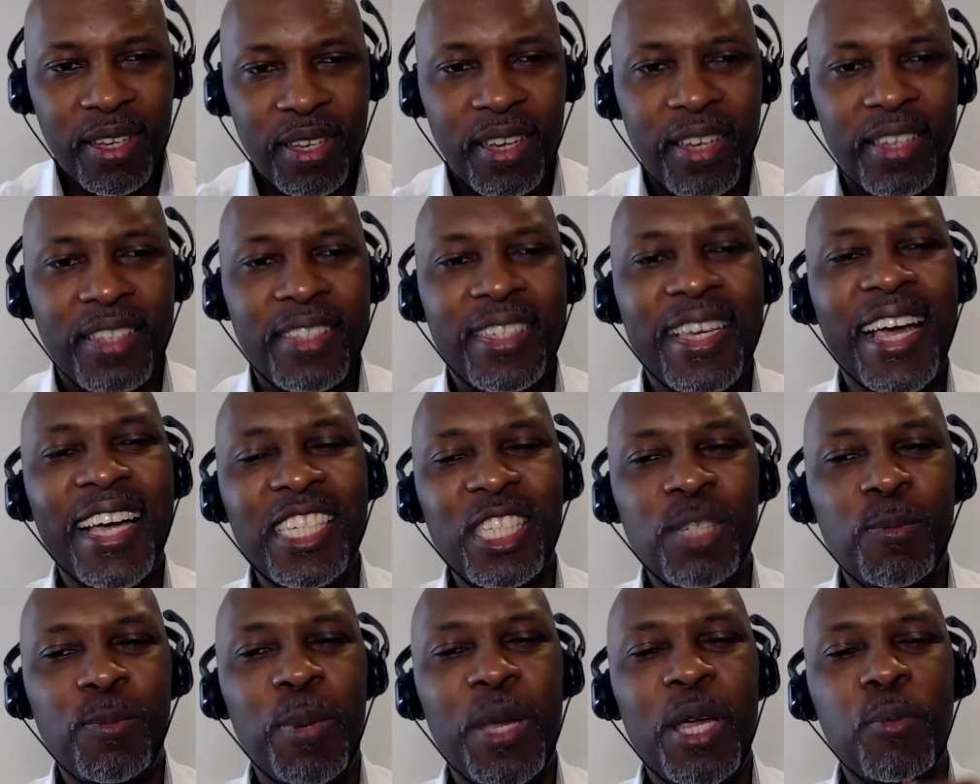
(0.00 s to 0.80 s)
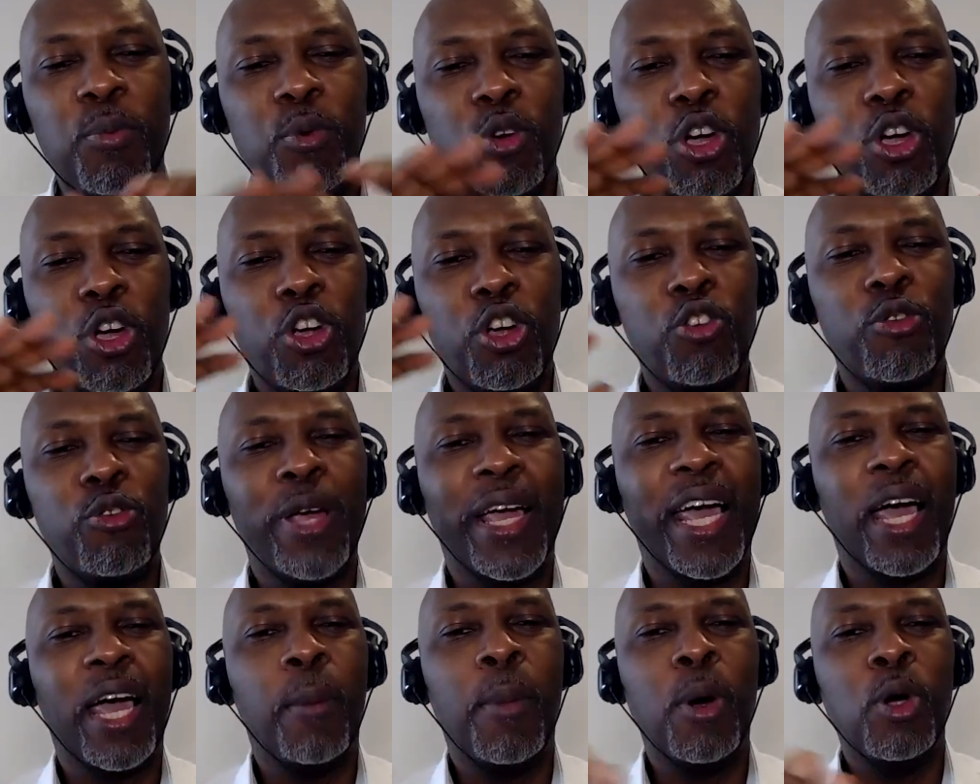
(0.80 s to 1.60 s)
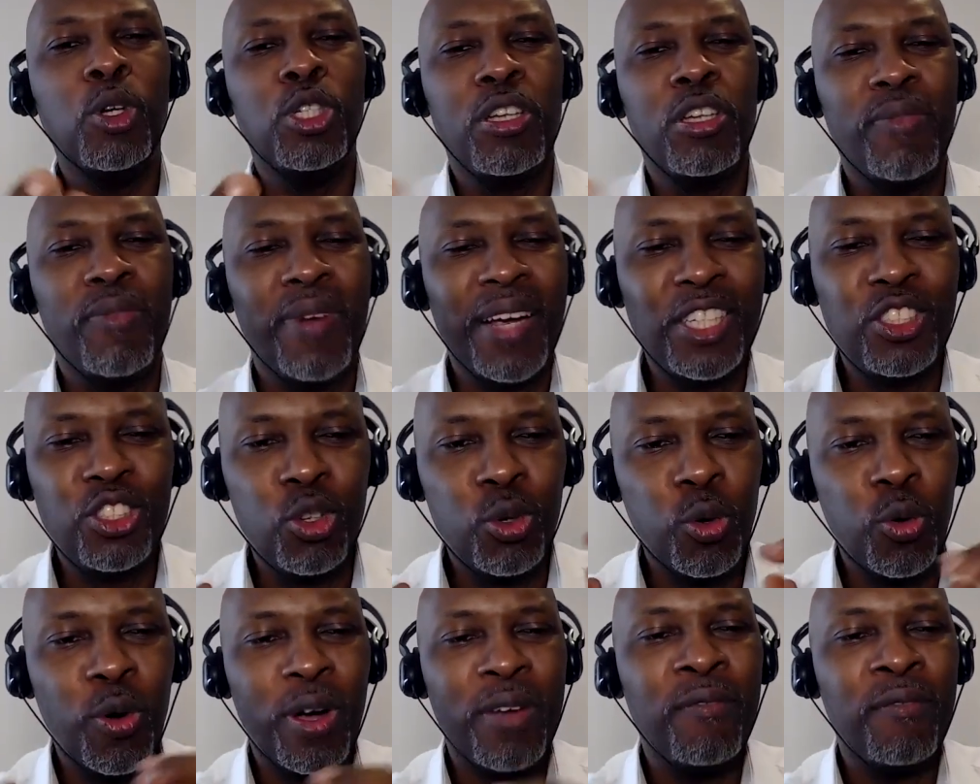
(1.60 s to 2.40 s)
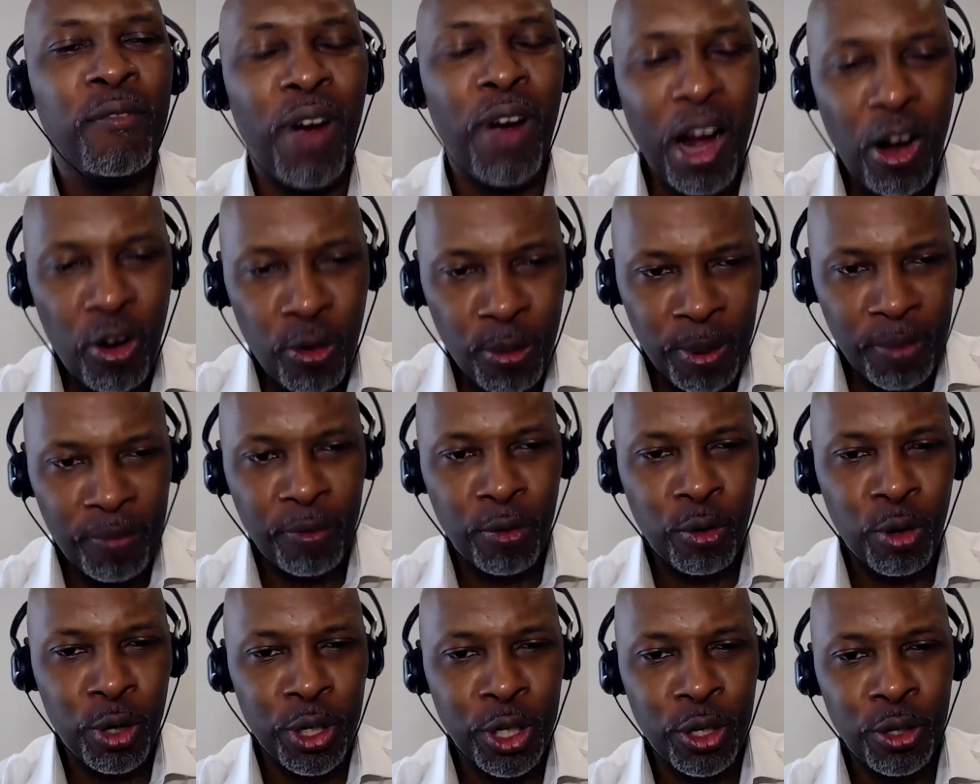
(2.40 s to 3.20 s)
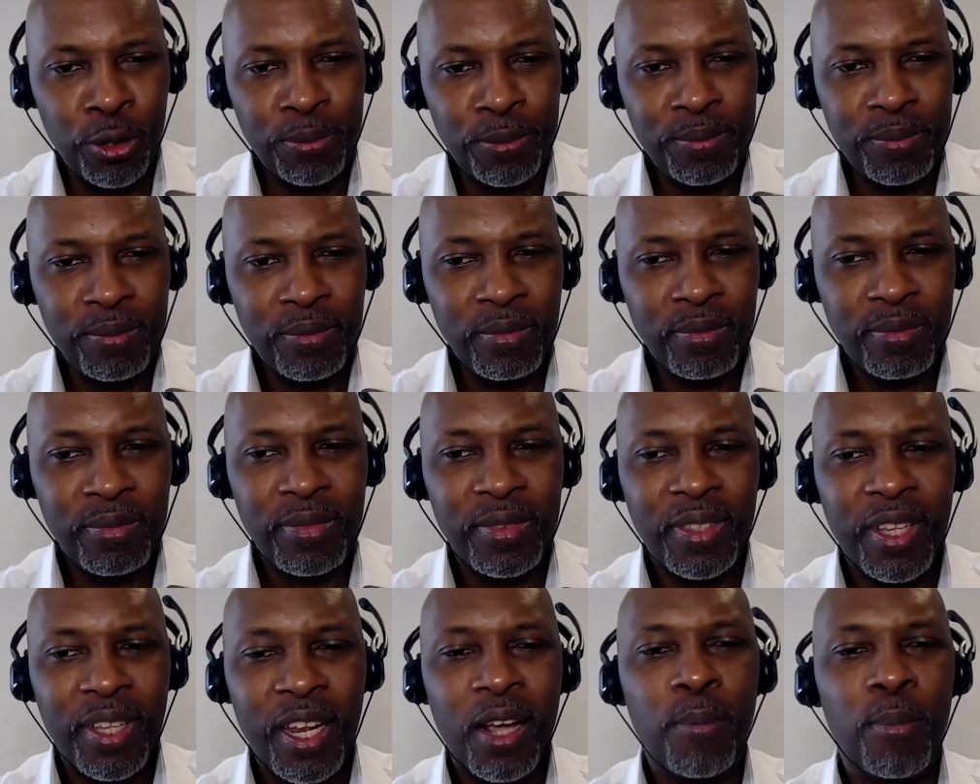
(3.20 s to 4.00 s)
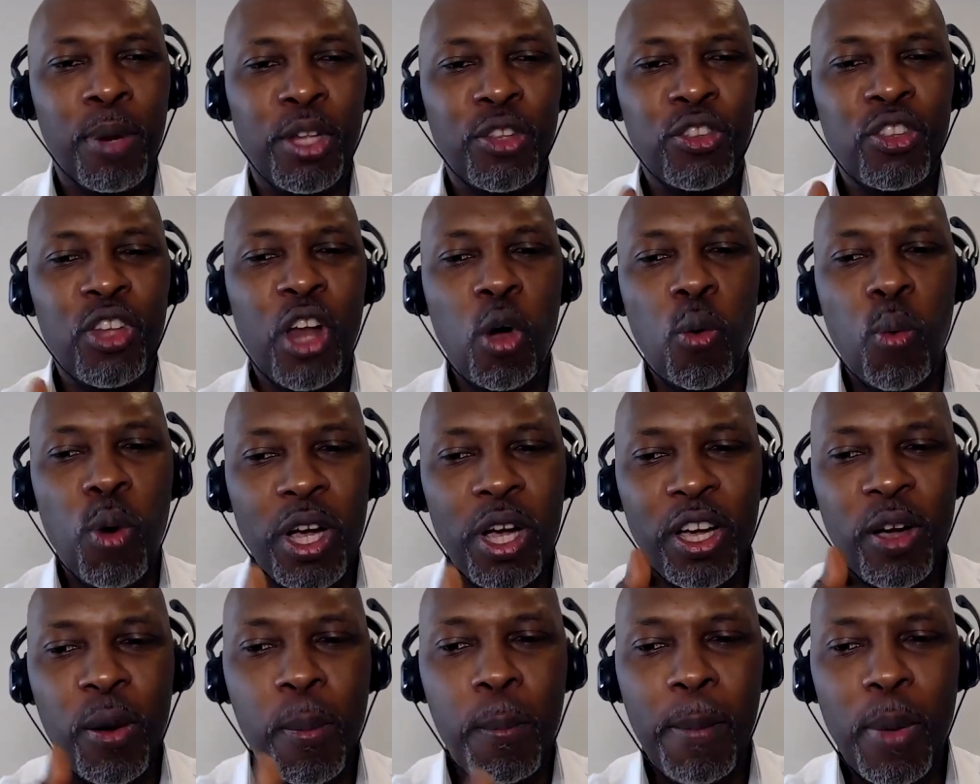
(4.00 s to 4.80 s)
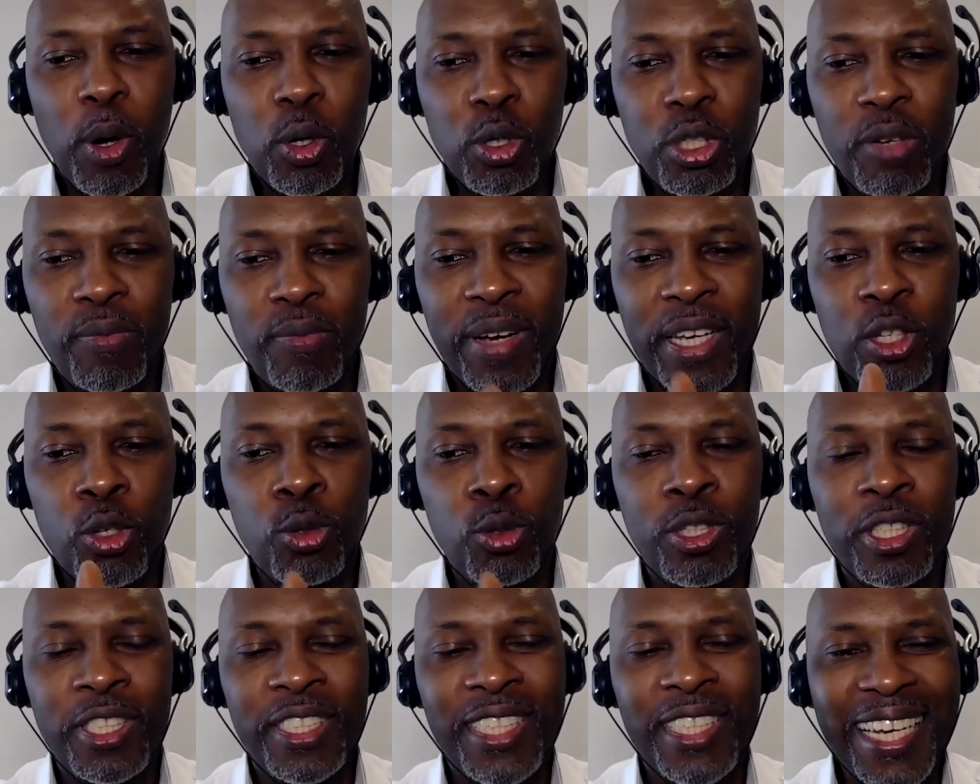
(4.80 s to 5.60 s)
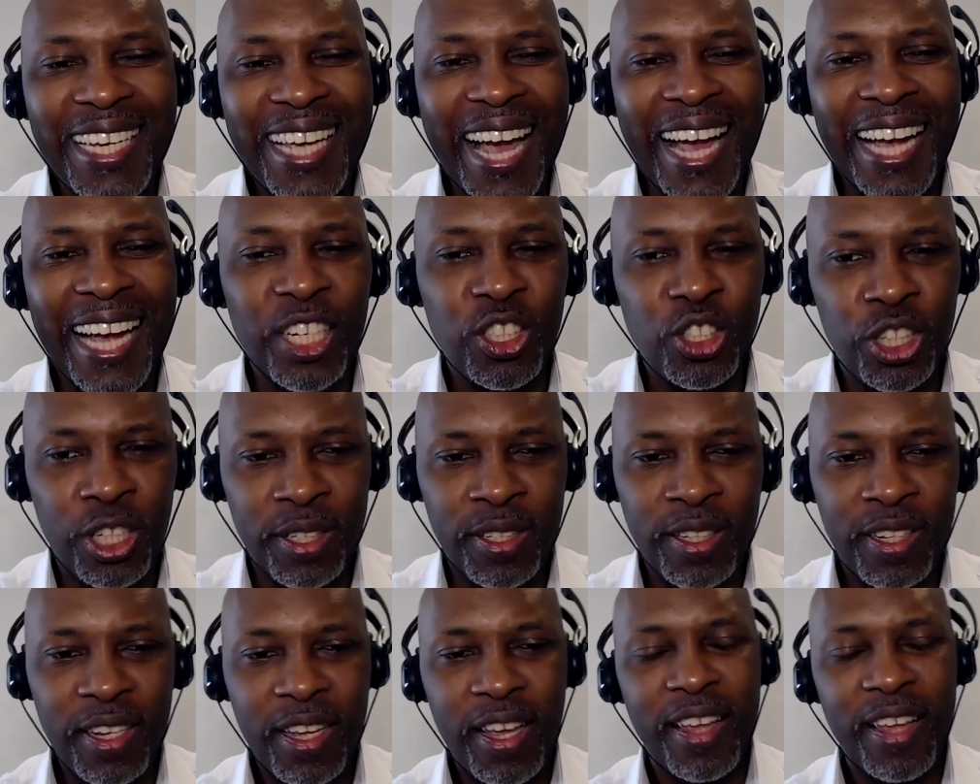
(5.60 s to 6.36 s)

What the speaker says: Yes, people can create a motivational environment for you, but no one can motivate you to take action.